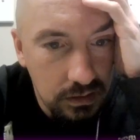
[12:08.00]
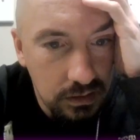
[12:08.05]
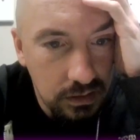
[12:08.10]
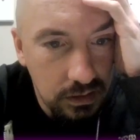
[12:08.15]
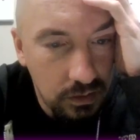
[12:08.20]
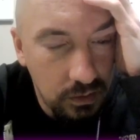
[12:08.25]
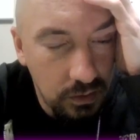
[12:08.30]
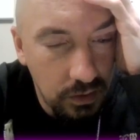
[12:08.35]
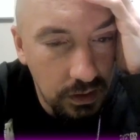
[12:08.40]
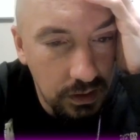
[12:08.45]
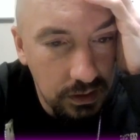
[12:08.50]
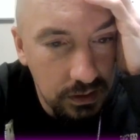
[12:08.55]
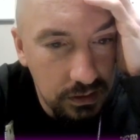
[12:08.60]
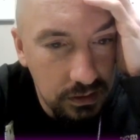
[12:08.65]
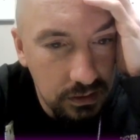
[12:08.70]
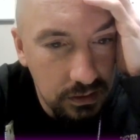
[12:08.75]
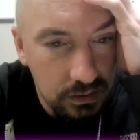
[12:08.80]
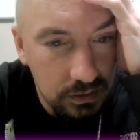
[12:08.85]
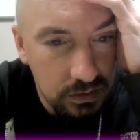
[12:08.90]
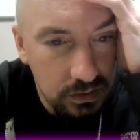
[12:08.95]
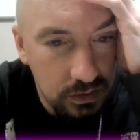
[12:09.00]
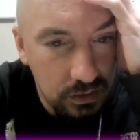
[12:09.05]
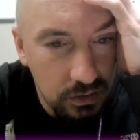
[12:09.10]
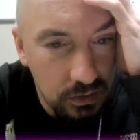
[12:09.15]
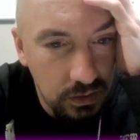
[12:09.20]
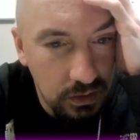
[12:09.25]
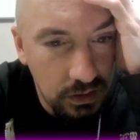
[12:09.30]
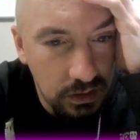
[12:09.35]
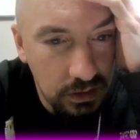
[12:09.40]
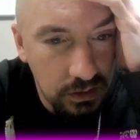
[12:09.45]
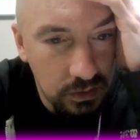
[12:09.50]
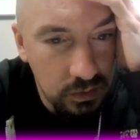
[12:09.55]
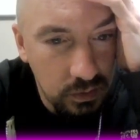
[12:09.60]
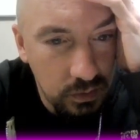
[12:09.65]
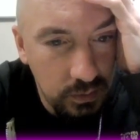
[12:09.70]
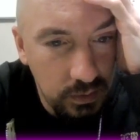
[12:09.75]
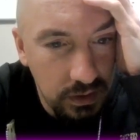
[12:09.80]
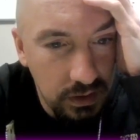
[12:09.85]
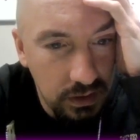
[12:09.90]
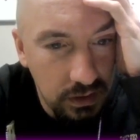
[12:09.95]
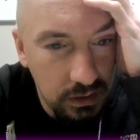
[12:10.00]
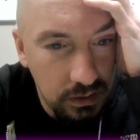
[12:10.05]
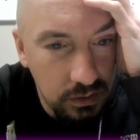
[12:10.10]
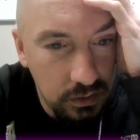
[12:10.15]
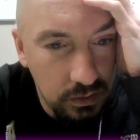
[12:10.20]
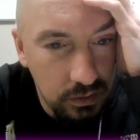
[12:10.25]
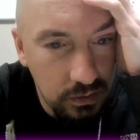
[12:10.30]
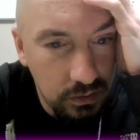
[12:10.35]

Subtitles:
All right, so then this would be a